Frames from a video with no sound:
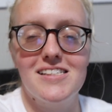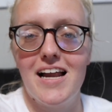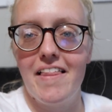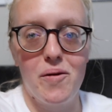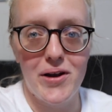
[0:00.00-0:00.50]
It's
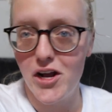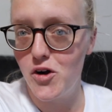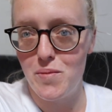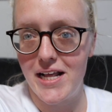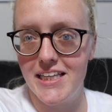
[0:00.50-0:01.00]
not like when I
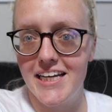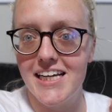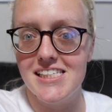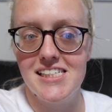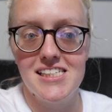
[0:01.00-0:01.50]
go to my
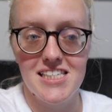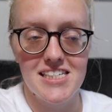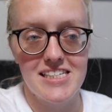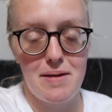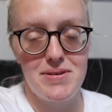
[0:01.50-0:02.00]
clinic and since
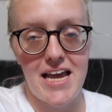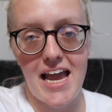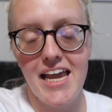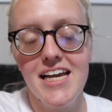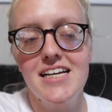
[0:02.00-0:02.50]
the same
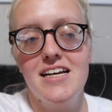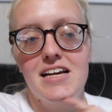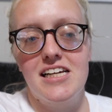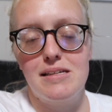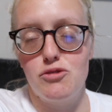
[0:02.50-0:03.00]
day,
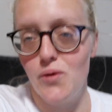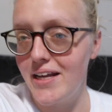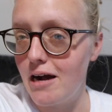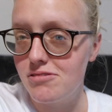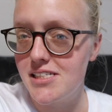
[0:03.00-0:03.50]
because I'm
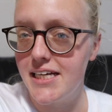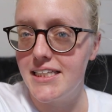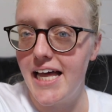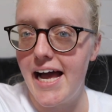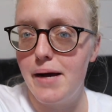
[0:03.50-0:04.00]
doing an
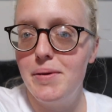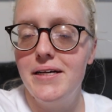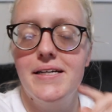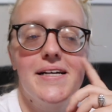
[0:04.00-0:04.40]
outside lab.